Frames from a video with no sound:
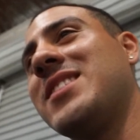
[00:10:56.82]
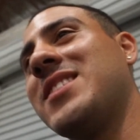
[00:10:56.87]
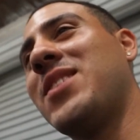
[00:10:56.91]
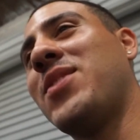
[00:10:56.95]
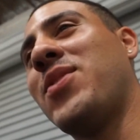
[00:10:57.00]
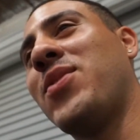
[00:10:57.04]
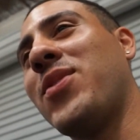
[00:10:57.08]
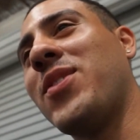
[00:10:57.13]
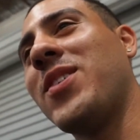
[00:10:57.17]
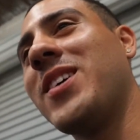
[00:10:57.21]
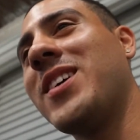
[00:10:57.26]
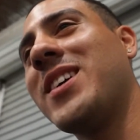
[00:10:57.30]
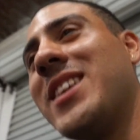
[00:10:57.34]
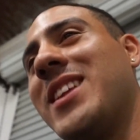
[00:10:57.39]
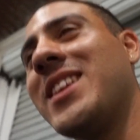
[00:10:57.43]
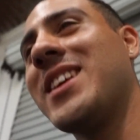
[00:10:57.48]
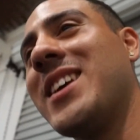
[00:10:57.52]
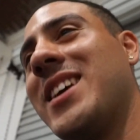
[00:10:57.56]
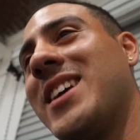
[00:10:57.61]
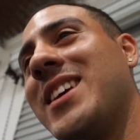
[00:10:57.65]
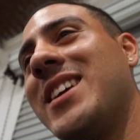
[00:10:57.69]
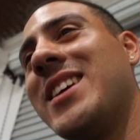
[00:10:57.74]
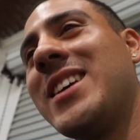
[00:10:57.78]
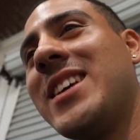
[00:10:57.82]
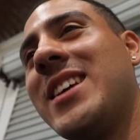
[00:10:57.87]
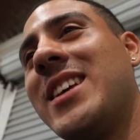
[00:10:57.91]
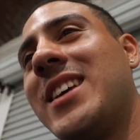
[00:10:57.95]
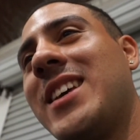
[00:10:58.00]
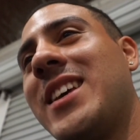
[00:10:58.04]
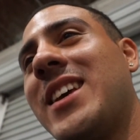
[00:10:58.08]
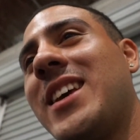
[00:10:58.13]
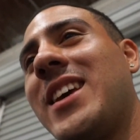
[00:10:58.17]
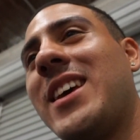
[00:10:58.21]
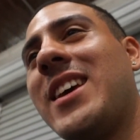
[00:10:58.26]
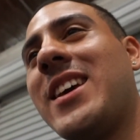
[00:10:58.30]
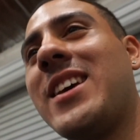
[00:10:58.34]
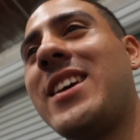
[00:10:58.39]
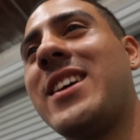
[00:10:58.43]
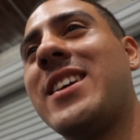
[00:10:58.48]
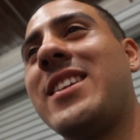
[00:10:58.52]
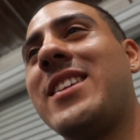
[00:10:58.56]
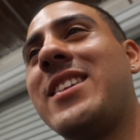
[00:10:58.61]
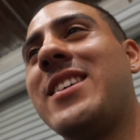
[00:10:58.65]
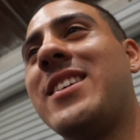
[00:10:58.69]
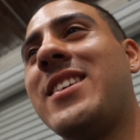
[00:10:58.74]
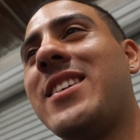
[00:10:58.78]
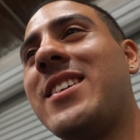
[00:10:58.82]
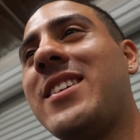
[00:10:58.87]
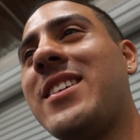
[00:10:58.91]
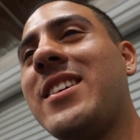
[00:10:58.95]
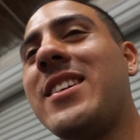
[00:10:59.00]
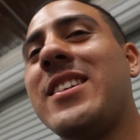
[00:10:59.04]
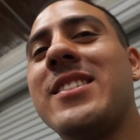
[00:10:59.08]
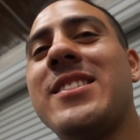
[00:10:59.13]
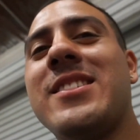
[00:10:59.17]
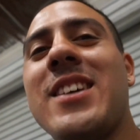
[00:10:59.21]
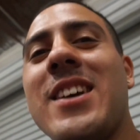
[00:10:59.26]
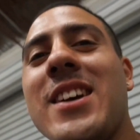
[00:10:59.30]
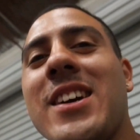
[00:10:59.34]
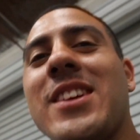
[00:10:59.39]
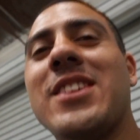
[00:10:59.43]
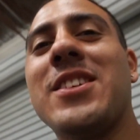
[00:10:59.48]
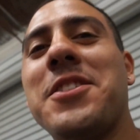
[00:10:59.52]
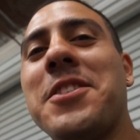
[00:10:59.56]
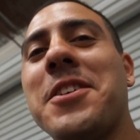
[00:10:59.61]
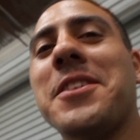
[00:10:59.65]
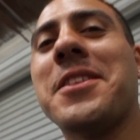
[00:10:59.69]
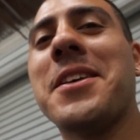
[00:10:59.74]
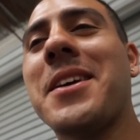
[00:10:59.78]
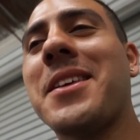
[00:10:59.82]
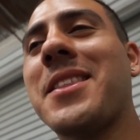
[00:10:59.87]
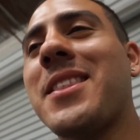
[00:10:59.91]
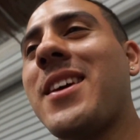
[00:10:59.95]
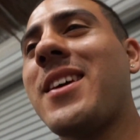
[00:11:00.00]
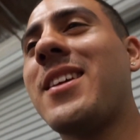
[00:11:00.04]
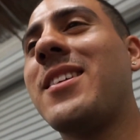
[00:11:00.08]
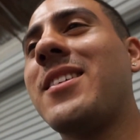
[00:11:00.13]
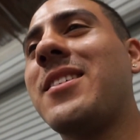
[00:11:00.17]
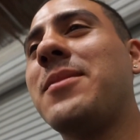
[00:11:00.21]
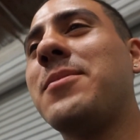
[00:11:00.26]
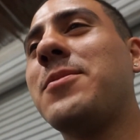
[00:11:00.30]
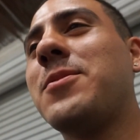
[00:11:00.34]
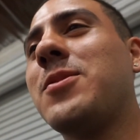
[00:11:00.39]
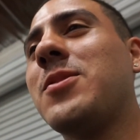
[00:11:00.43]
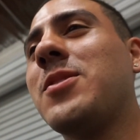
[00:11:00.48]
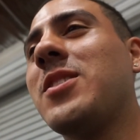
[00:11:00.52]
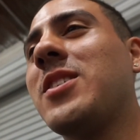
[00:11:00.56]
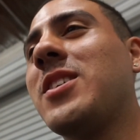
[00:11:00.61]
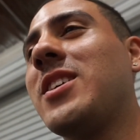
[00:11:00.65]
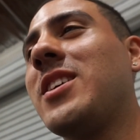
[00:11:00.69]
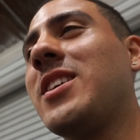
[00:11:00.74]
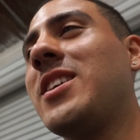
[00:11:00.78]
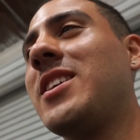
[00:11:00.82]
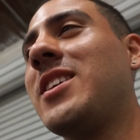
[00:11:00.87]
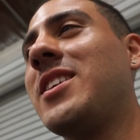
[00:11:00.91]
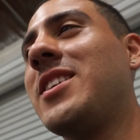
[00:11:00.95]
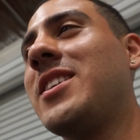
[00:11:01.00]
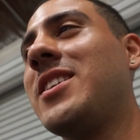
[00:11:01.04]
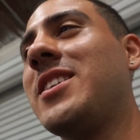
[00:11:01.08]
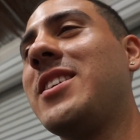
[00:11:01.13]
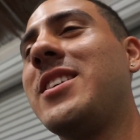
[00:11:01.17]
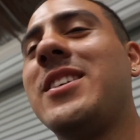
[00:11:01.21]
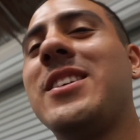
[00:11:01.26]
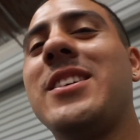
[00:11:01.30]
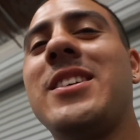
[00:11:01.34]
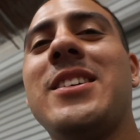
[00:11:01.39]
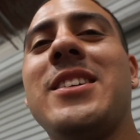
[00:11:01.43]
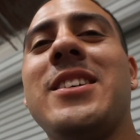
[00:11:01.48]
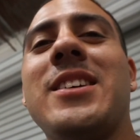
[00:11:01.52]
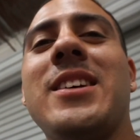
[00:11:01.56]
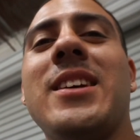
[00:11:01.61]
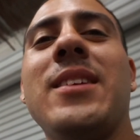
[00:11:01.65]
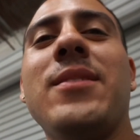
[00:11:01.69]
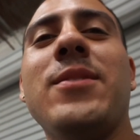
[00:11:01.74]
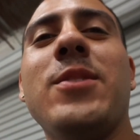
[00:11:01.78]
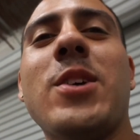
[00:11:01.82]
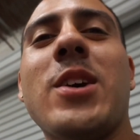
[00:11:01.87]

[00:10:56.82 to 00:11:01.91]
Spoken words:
in the front, and it's not gonna look like that anymore. Even